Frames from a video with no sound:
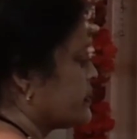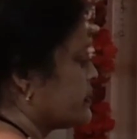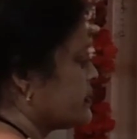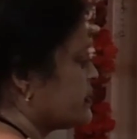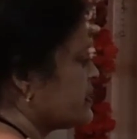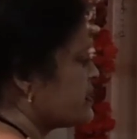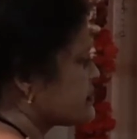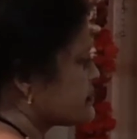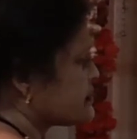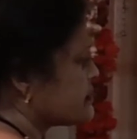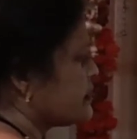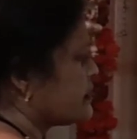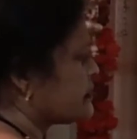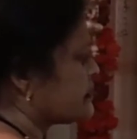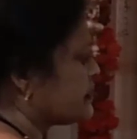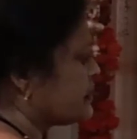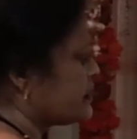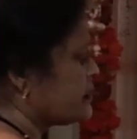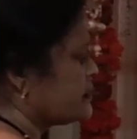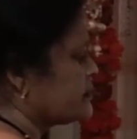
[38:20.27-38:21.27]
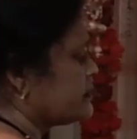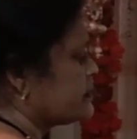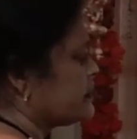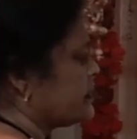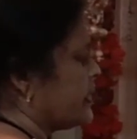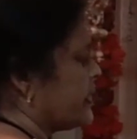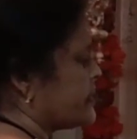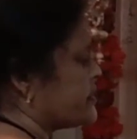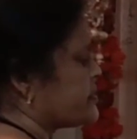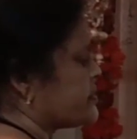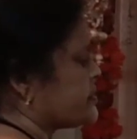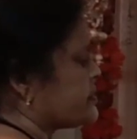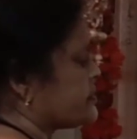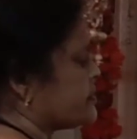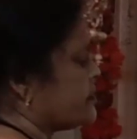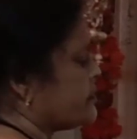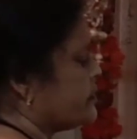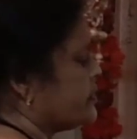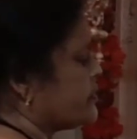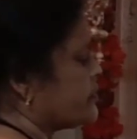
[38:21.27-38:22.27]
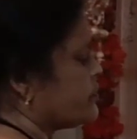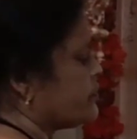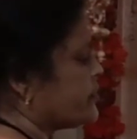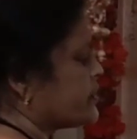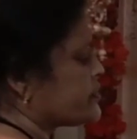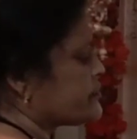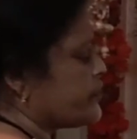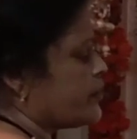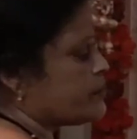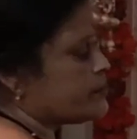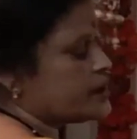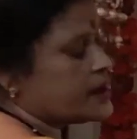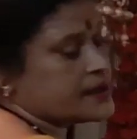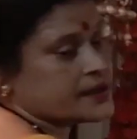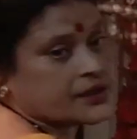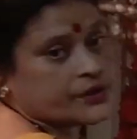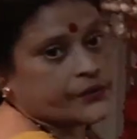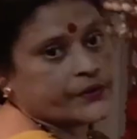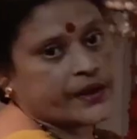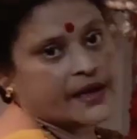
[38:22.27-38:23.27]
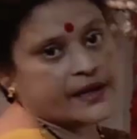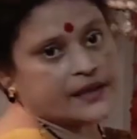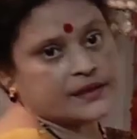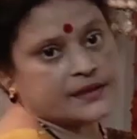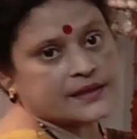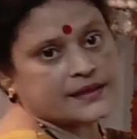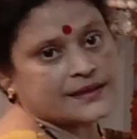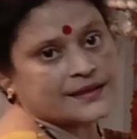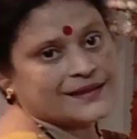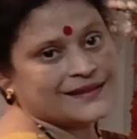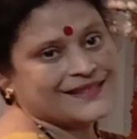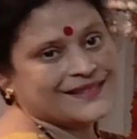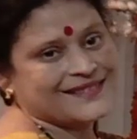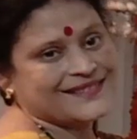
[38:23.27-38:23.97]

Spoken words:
Yes, nothing. H is equal to which formula, students?